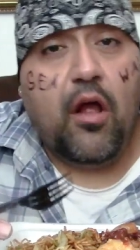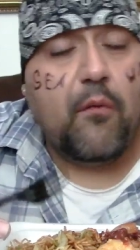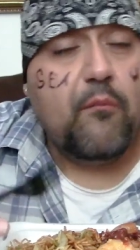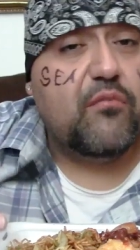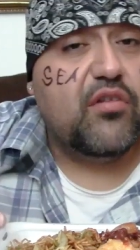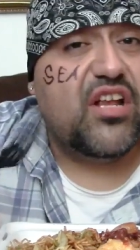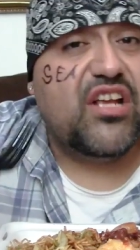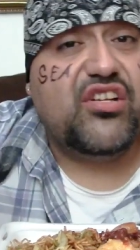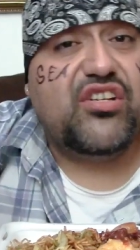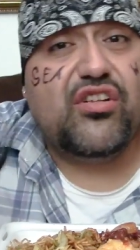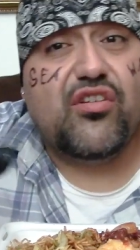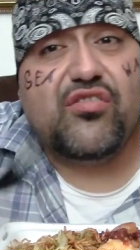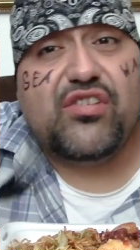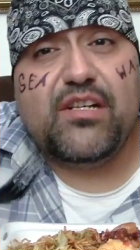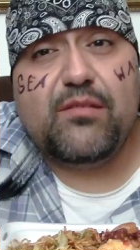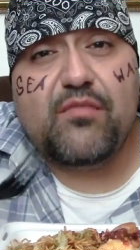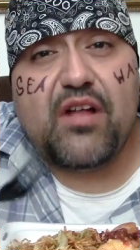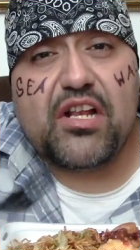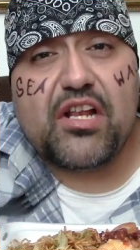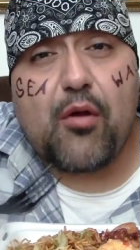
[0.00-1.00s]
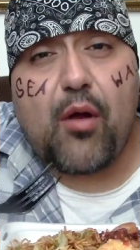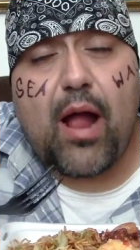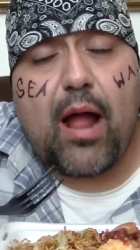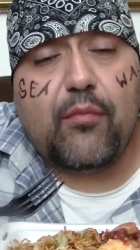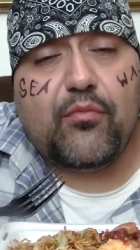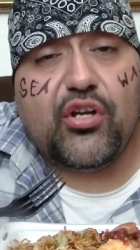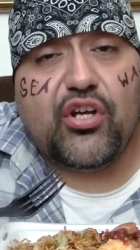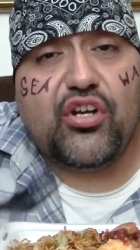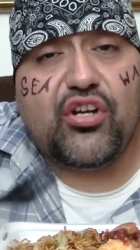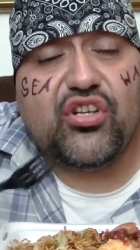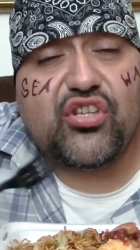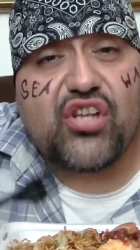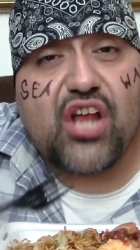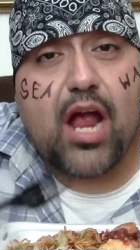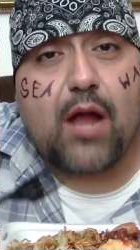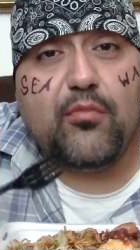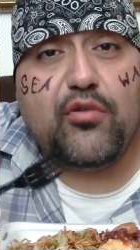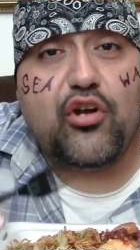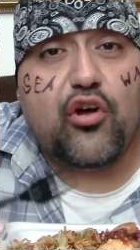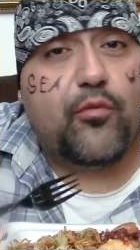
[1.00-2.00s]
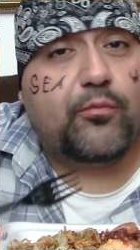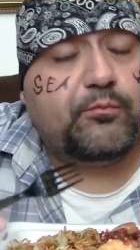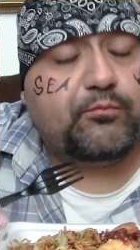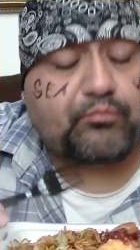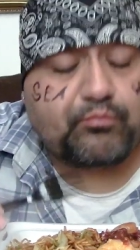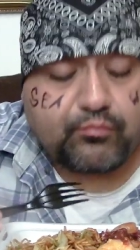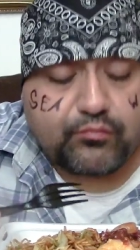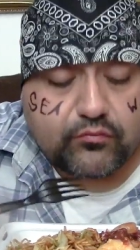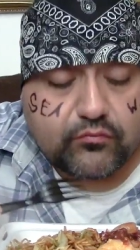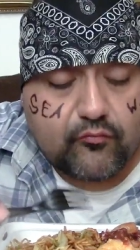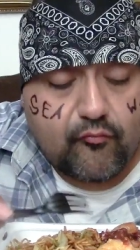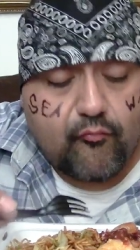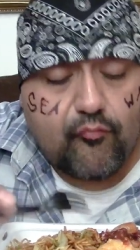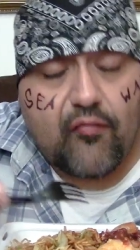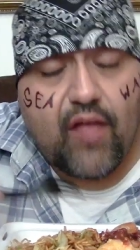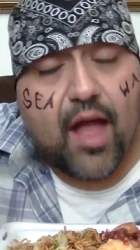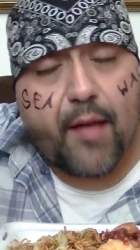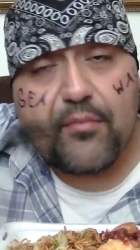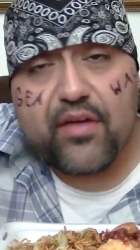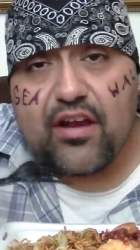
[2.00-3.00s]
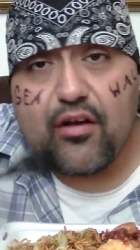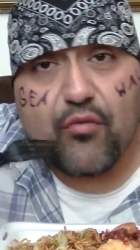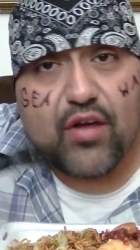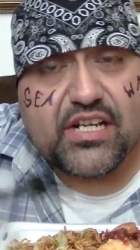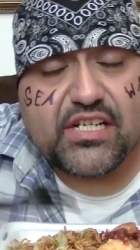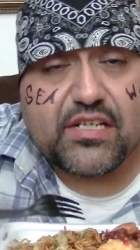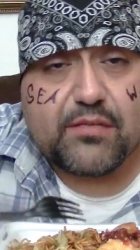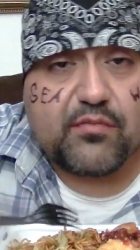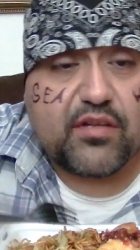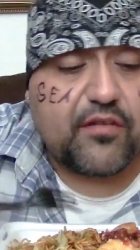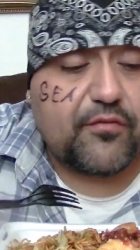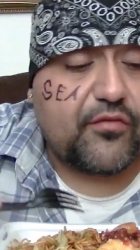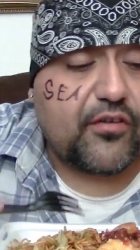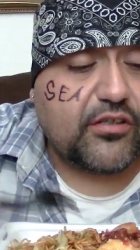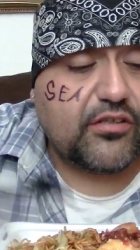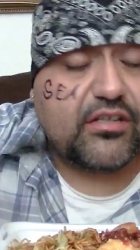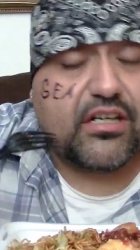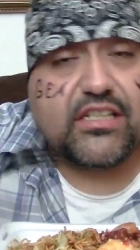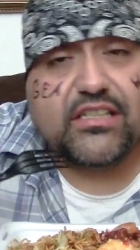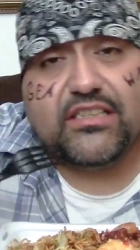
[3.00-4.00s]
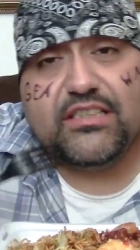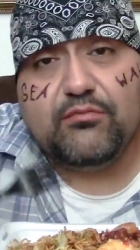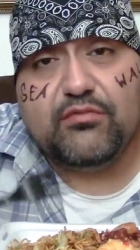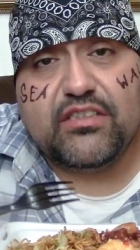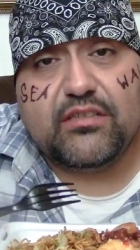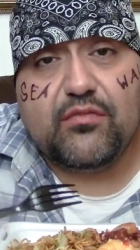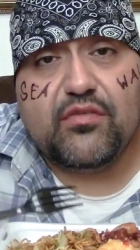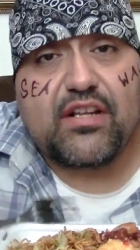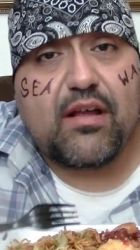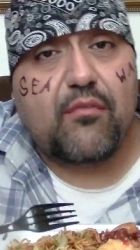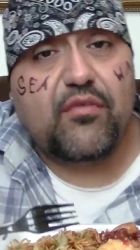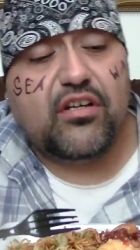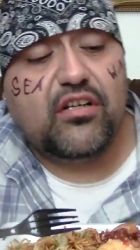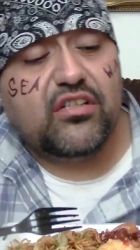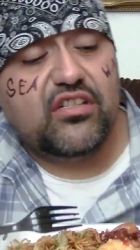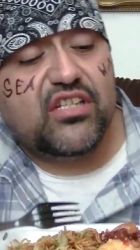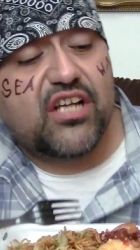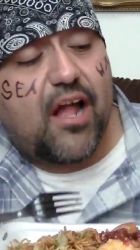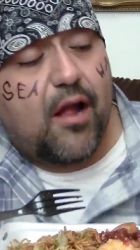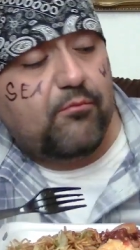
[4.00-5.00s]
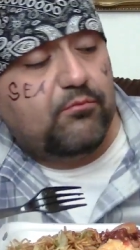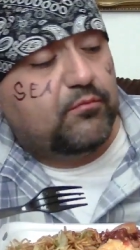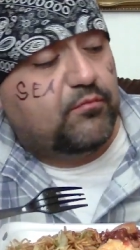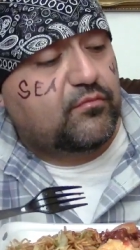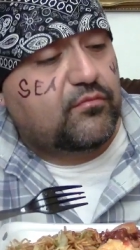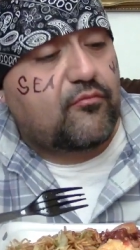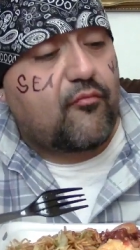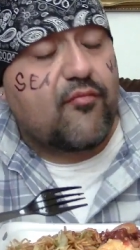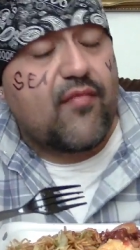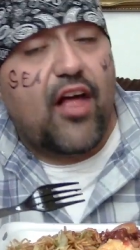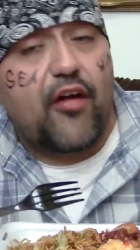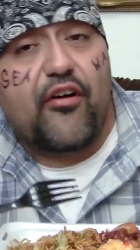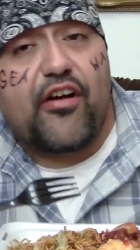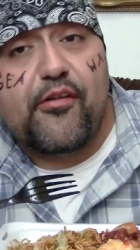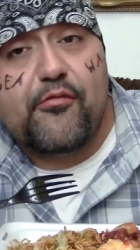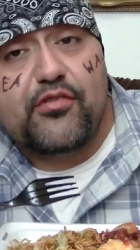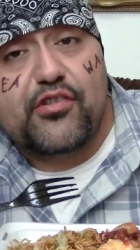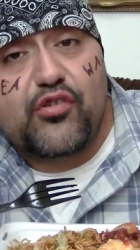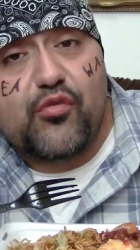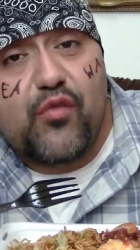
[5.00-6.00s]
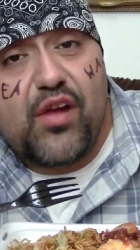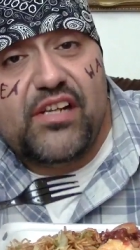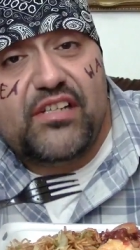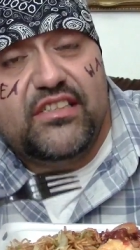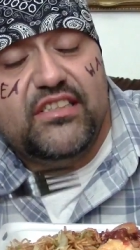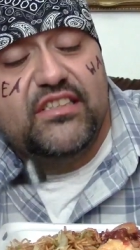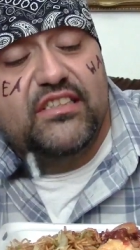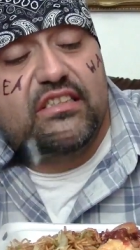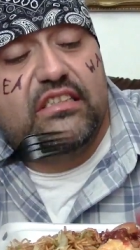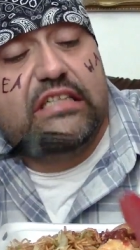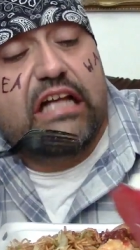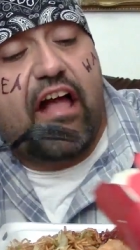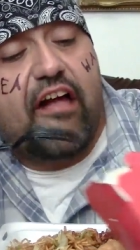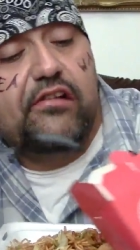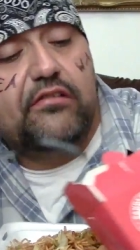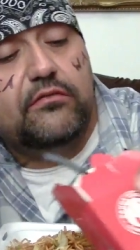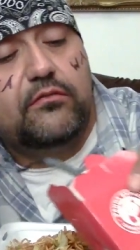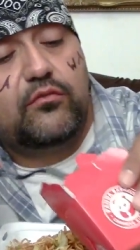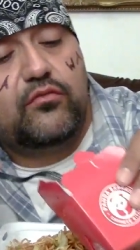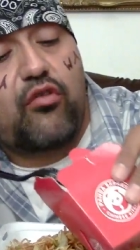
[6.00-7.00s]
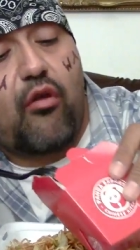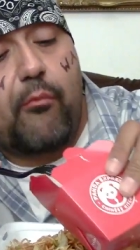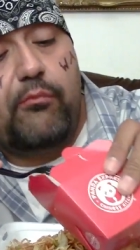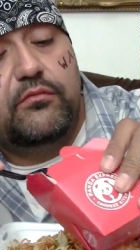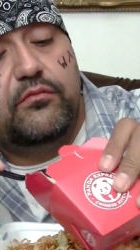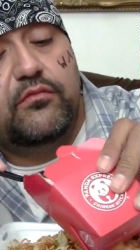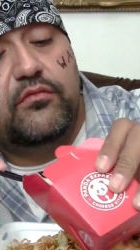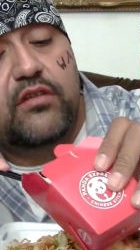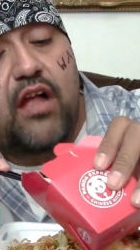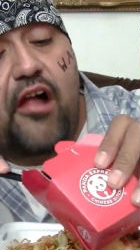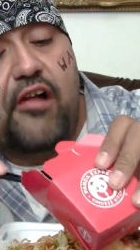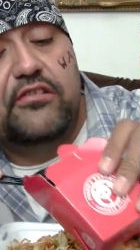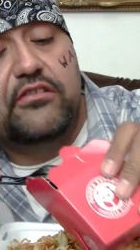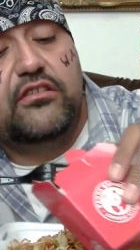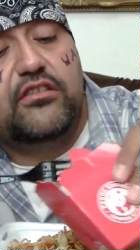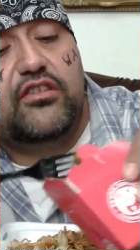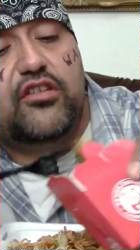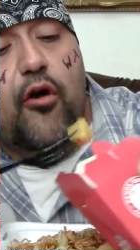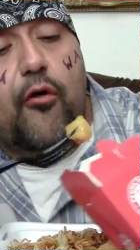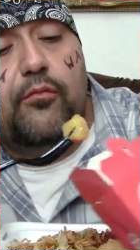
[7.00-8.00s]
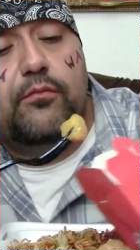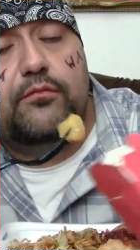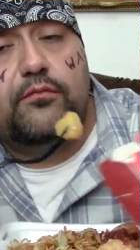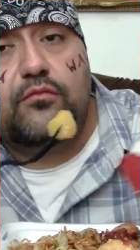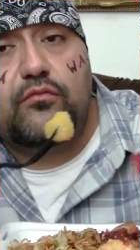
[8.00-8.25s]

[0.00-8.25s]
but they still seemed like they were having a good time. You know, I'm not a racist motherfucker. I can see when someone's having a good time. I don't care what your race is. So.